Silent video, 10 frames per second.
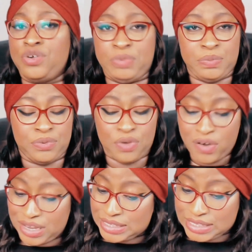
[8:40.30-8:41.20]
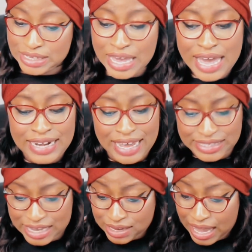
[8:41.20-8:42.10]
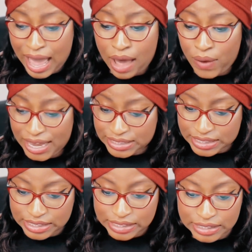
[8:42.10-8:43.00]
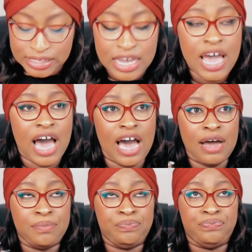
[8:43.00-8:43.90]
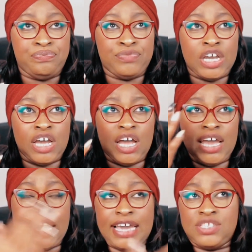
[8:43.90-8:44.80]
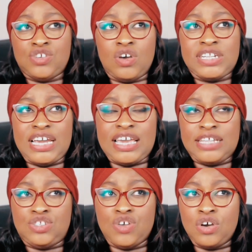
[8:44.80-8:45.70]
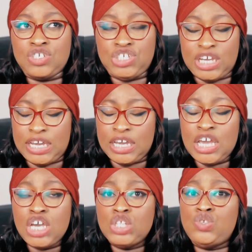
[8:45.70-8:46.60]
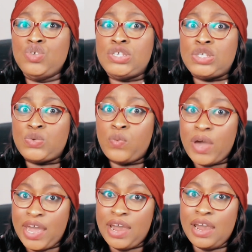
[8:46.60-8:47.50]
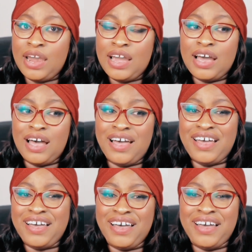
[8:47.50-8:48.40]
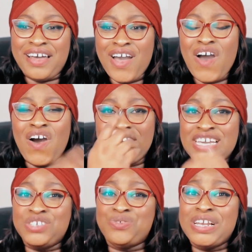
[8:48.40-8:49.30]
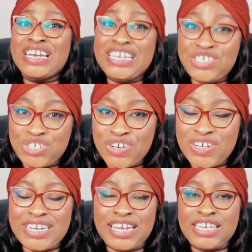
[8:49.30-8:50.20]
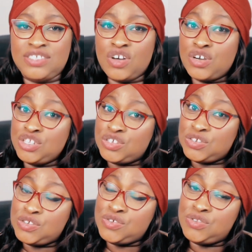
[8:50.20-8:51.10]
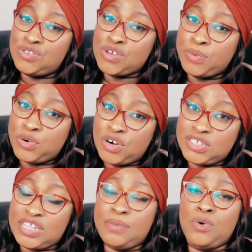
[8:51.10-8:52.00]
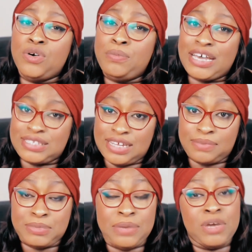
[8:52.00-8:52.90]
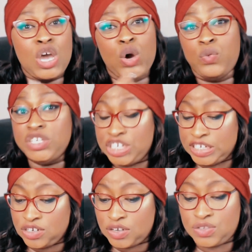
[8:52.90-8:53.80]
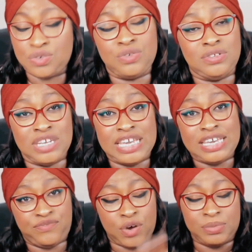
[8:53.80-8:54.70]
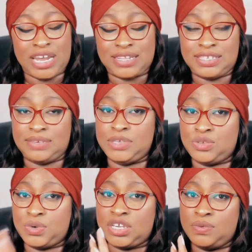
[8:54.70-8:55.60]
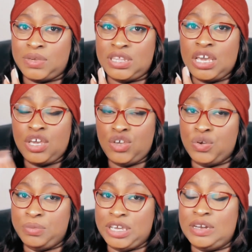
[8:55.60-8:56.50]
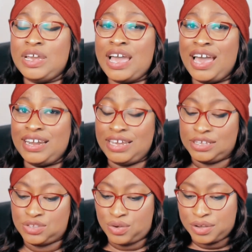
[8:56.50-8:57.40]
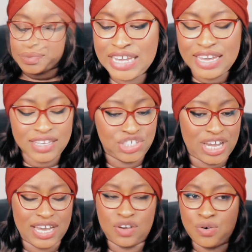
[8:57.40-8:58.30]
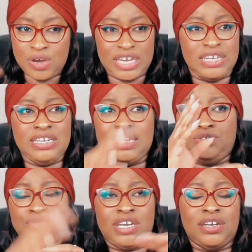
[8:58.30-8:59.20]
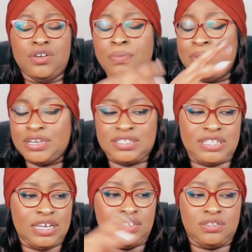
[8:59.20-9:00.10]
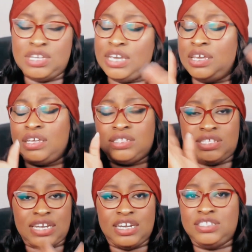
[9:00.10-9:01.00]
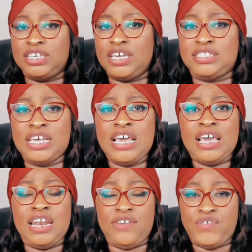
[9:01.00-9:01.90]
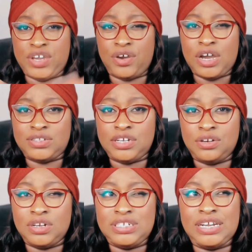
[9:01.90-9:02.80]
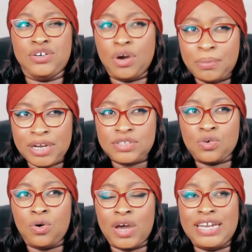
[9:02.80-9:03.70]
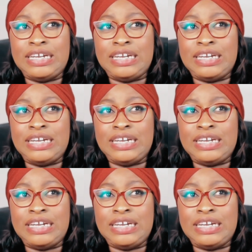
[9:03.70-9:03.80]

people, honestly, that's how I see it. Hye-sung then gets Dongju to swear on his religion that he's not going to double cross them or backstab them, which he does. So he formed that team. He's working with Yumin and Hye-sung. They shall go in, they do their numbers, they send their tickets, they figure out their numbers, or at